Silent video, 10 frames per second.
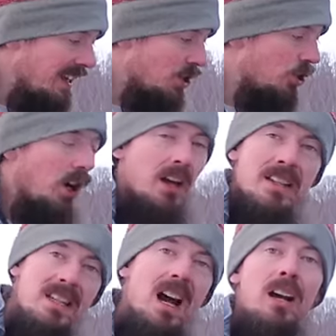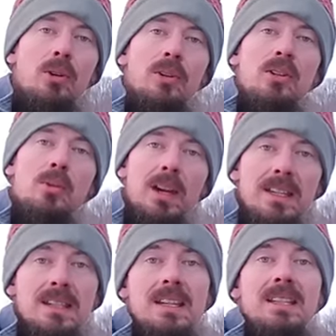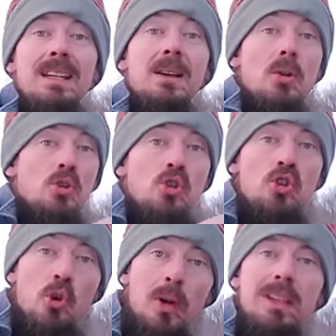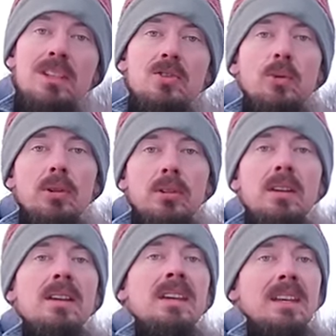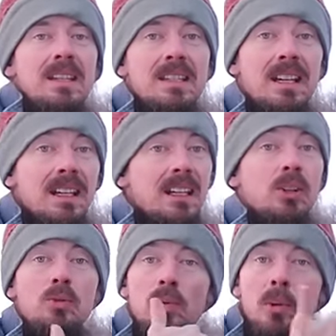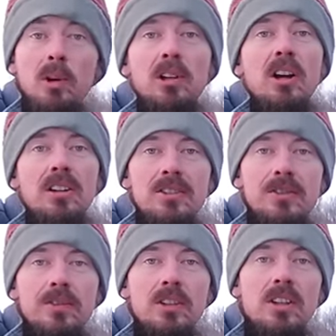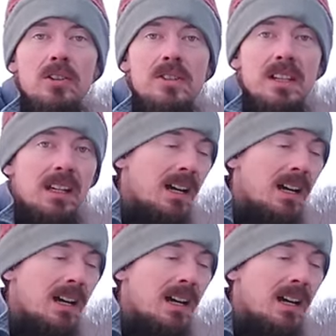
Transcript: This straw is not going to waste. It's going to join the soil and it's going to grow our gardens for years to